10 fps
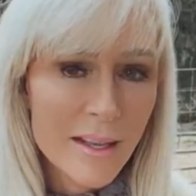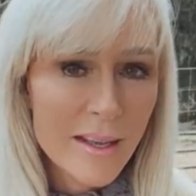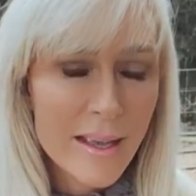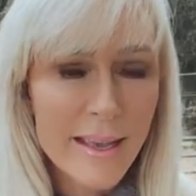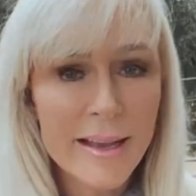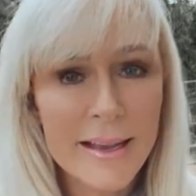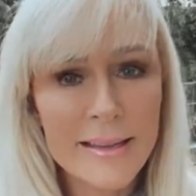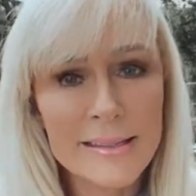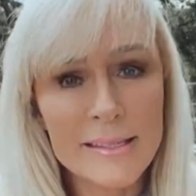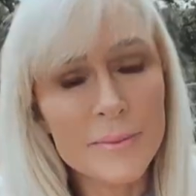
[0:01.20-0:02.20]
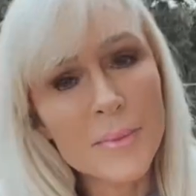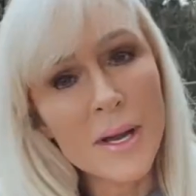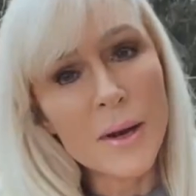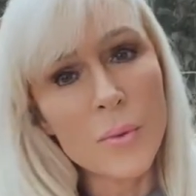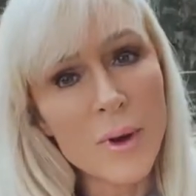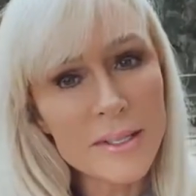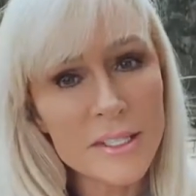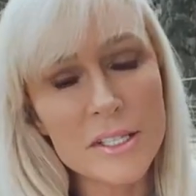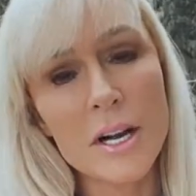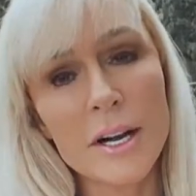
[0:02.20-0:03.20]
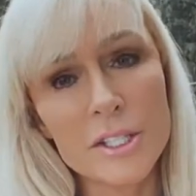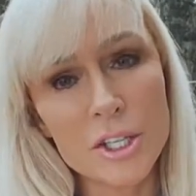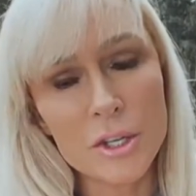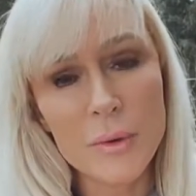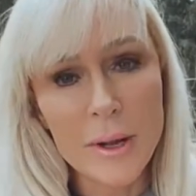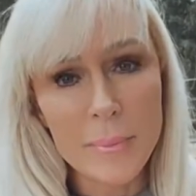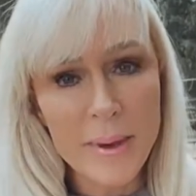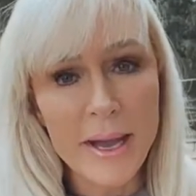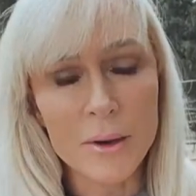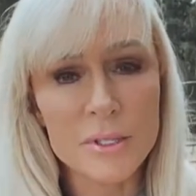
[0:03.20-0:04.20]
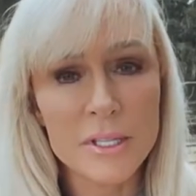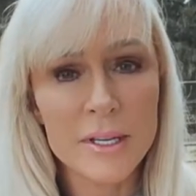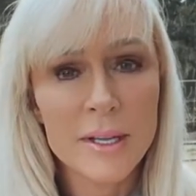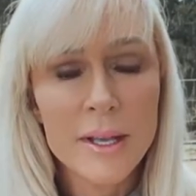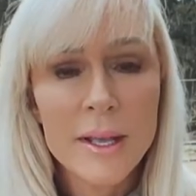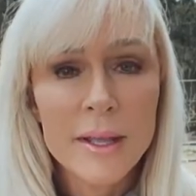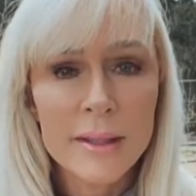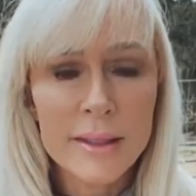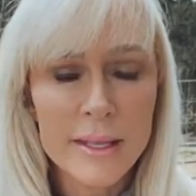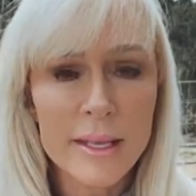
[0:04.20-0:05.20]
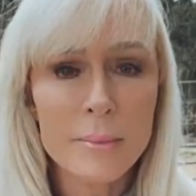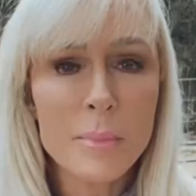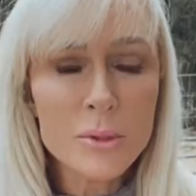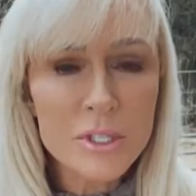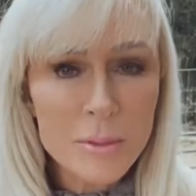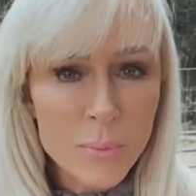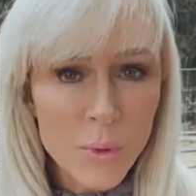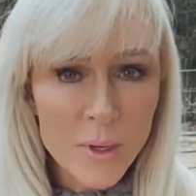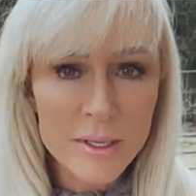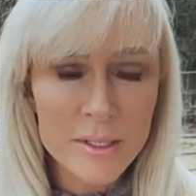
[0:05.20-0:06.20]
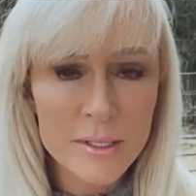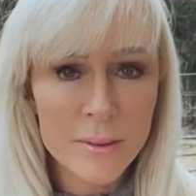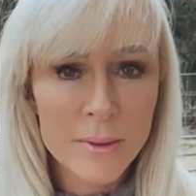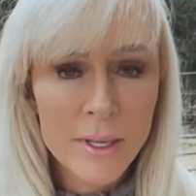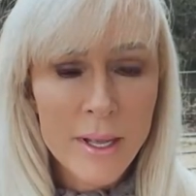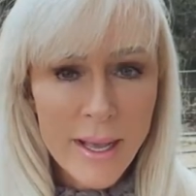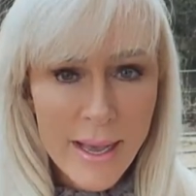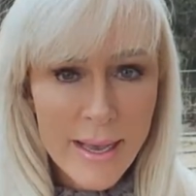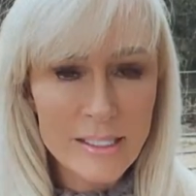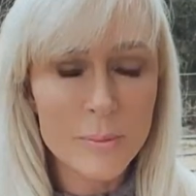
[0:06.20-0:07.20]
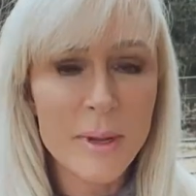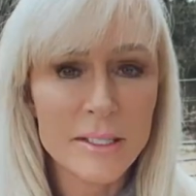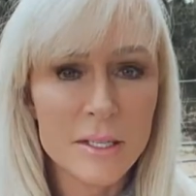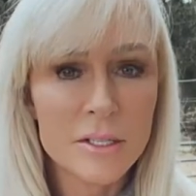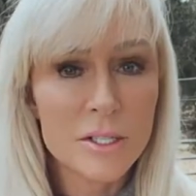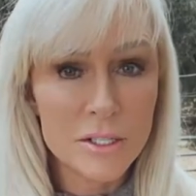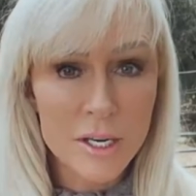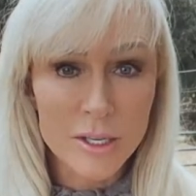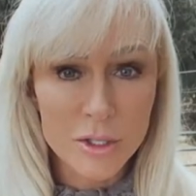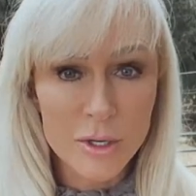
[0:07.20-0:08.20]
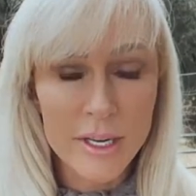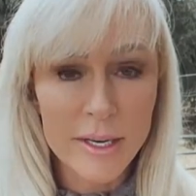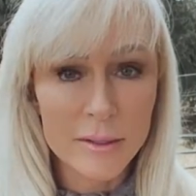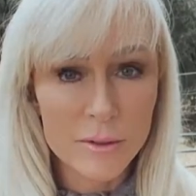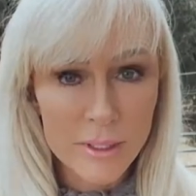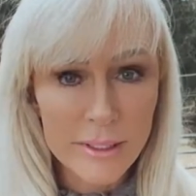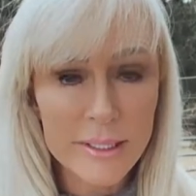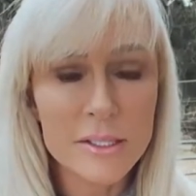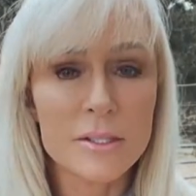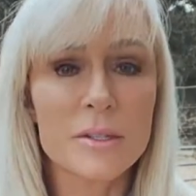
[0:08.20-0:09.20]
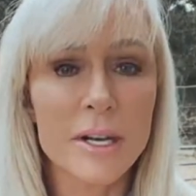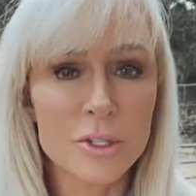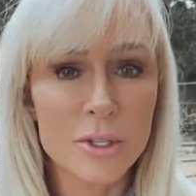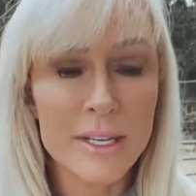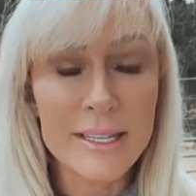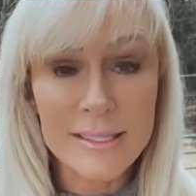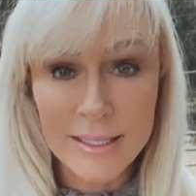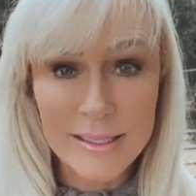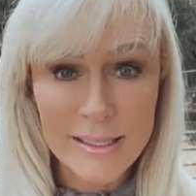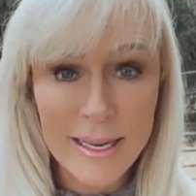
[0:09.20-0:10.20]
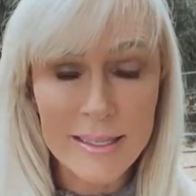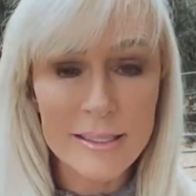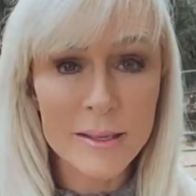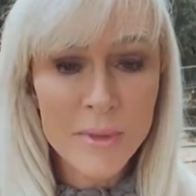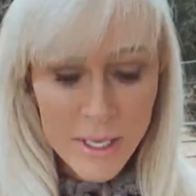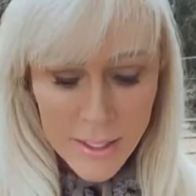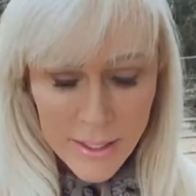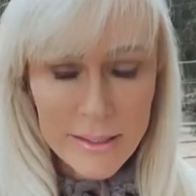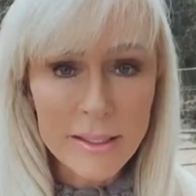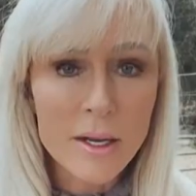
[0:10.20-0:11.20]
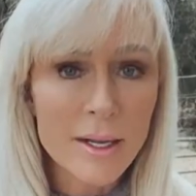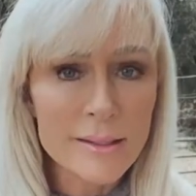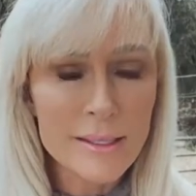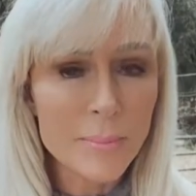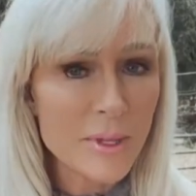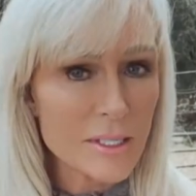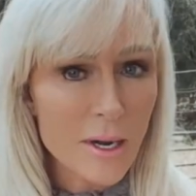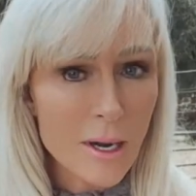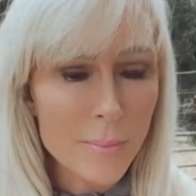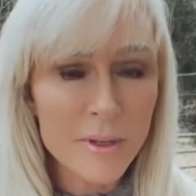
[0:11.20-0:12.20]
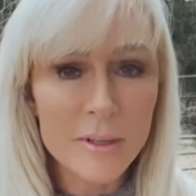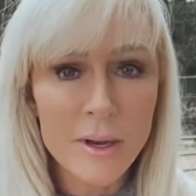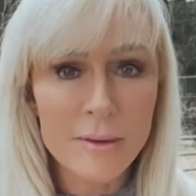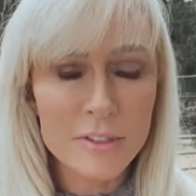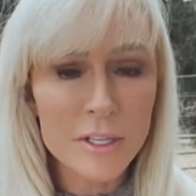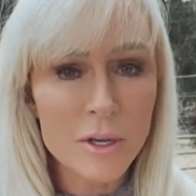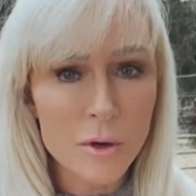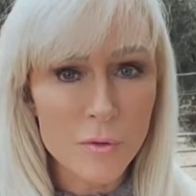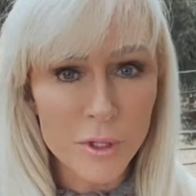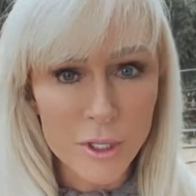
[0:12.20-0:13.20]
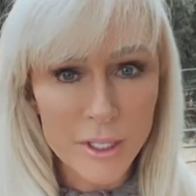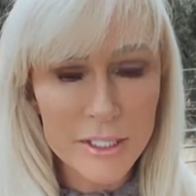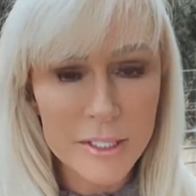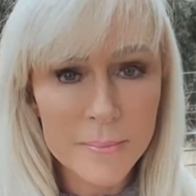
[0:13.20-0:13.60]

Hey guys, I want to talk to you about the most important aspect to dog training, or at least to dog training success. It's a concept that's often overlooked